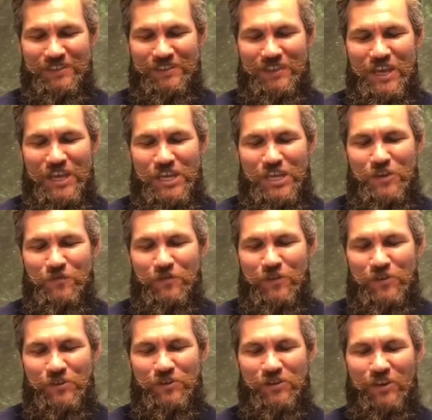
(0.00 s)
Thank you
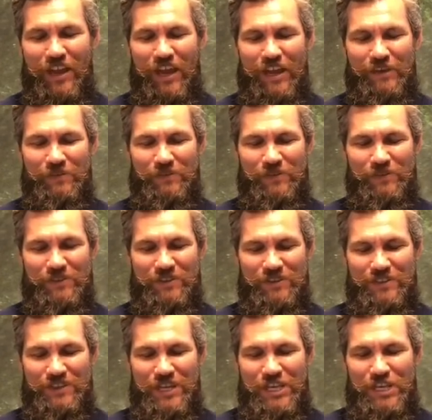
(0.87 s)
for their life.
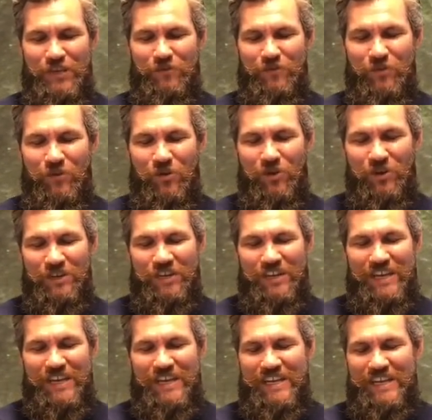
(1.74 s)
Thank you for
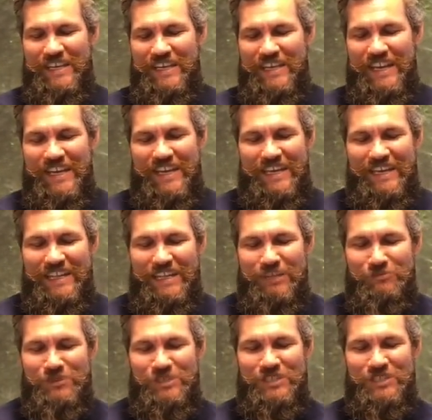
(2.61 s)
knitting
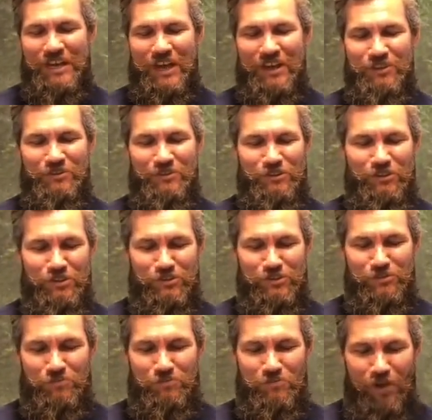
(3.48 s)
them together in their
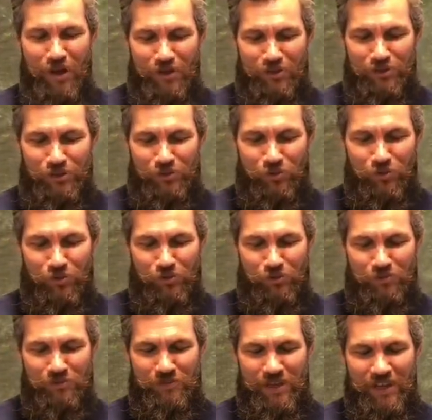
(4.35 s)
mother's
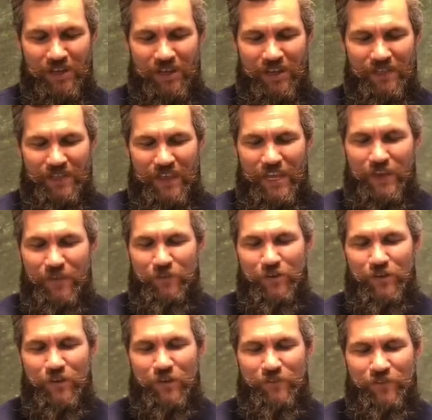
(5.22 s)
womb. Thank you
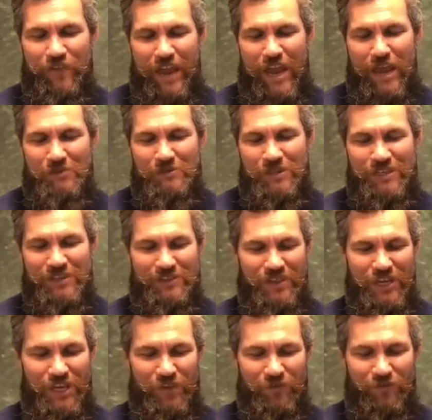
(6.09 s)
for their family.
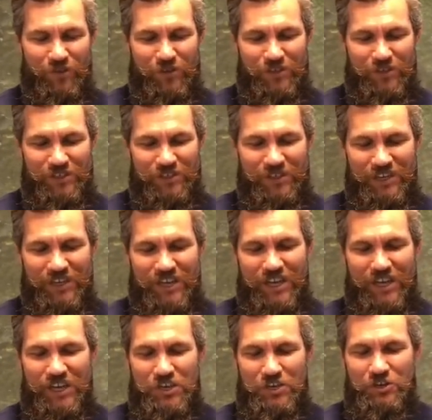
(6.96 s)
Thank you for their
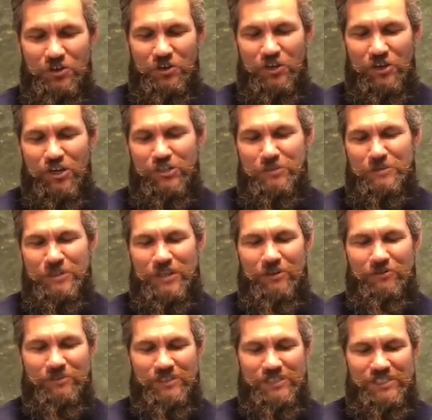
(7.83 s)
encouragement
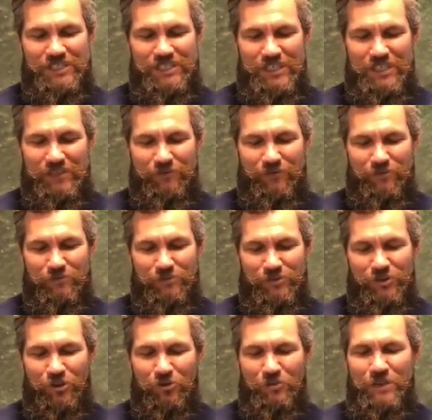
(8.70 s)
that received from
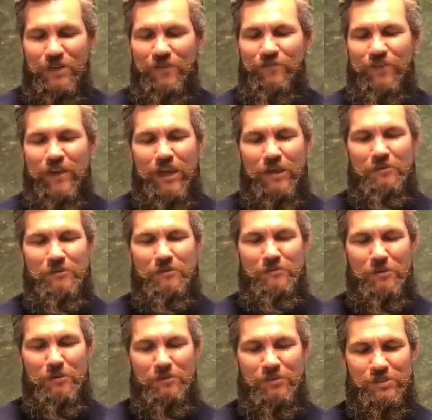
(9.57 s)
so many family
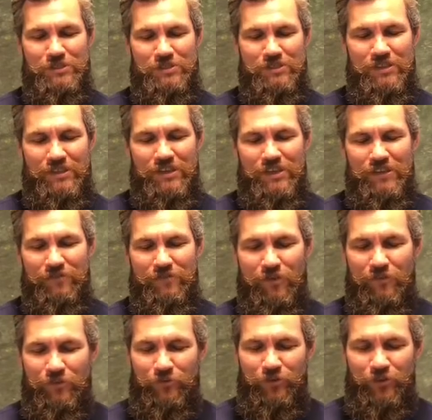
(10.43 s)
members,
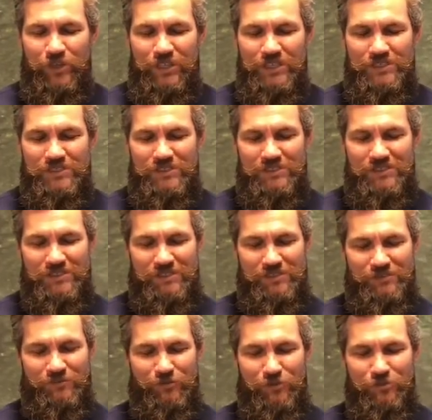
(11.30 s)
from friends,
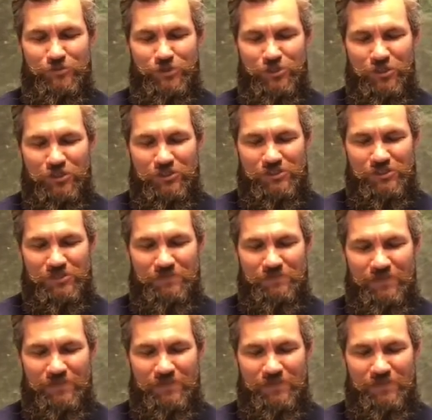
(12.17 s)
and from church.